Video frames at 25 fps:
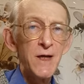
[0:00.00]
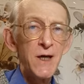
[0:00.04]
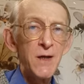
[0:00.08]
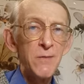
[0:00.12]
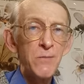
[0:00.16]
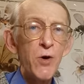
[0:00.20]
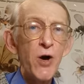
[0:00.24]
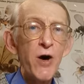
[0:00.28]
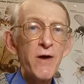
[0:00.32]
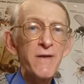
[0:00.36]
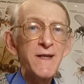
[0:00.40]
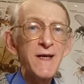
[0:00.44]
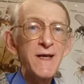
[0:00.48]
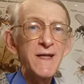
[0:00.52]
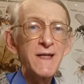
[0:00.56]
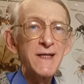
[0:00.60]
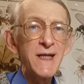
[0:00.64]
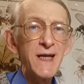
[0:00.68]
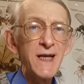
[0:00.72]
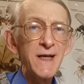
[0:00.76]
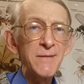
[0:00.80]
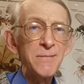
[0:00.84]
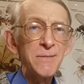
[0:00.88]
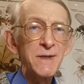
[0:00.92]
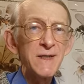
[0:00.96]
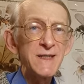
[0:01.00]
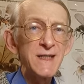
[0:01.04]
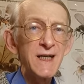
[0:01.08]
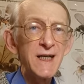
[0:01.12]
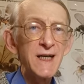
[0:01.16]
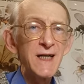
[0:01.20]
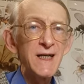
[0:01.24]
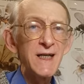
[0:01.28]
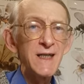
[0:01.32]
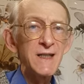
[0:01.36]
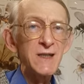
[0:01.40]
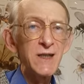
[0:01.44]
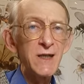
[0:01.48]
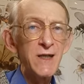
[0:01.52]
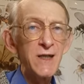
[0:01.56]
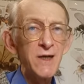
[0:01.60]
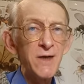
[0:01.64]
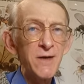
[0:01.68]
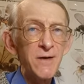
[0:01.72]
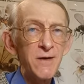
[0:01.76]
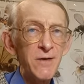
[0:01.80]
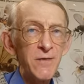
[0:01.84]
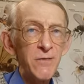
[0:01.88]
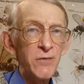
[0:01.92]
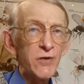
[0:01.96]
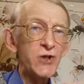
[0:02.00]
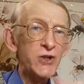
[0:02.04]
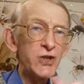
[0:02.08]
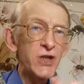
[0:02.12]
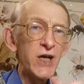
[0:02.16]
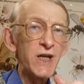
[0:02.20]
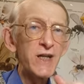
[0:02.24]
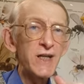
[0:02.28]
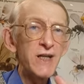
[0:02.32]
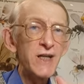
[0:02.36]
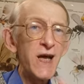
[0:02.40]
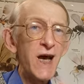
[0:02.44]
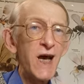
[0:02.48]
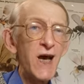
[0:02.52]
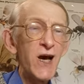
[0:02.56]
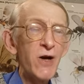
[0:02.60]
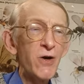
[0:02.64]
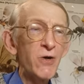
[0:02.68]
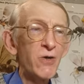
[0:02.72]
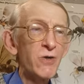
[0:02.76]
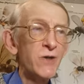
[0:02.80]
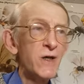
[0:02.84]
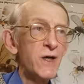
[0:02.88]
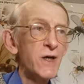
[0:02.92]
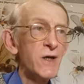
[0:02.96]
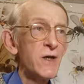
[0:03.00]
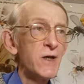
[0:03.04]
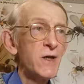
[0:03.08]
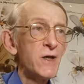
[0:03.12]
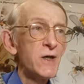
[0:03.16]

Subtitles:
More than 10 missiles were shut down.